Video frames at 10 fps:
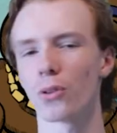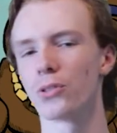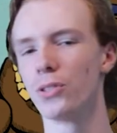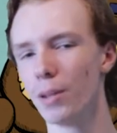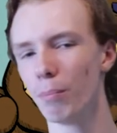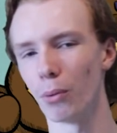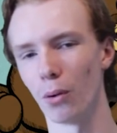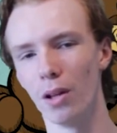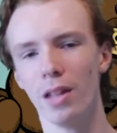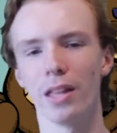are
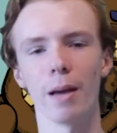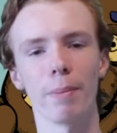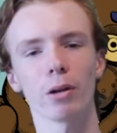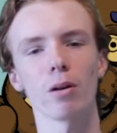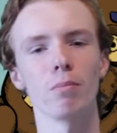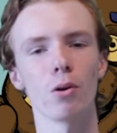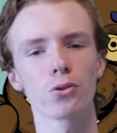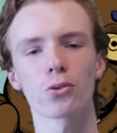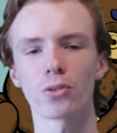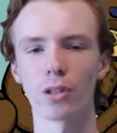simple. They appear on
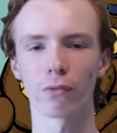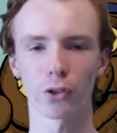posters in the